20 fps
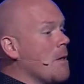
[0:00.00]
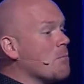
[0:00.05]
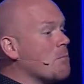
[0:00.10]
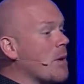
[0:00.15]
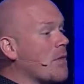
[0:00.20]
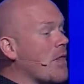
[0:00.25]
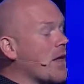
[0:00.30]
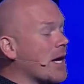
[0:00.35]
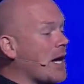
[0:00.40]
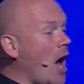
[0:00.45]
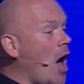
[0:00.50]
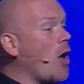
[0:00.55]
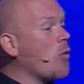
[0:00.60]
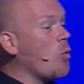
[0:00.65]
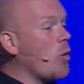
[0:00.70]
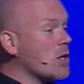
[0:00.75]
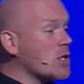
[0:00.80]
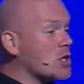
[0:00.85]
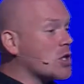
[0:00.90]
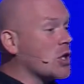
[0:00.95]
but that God
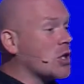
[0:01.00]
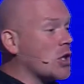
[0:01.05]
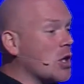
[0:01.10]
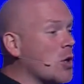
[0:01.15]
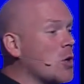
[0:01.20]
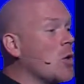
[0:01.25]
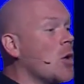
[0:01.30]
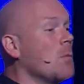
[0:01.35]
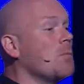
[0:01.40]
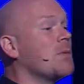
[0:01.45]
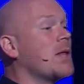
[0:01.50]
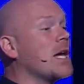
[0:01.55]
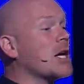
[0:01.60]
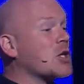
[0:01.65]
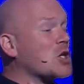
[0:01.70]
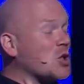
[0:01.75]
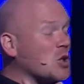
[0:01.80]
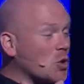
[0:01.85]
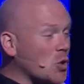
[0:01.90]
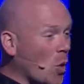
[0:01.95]
wants to do the
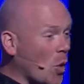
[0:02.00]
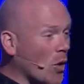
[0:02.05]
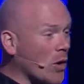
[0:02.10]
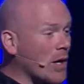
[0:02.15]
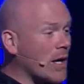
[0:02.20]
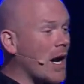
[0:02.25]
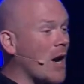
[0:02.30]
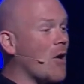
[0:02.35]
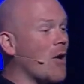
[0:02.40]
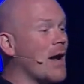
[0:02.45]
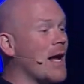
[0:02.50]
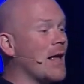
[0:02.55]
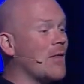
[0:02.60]
extraordinary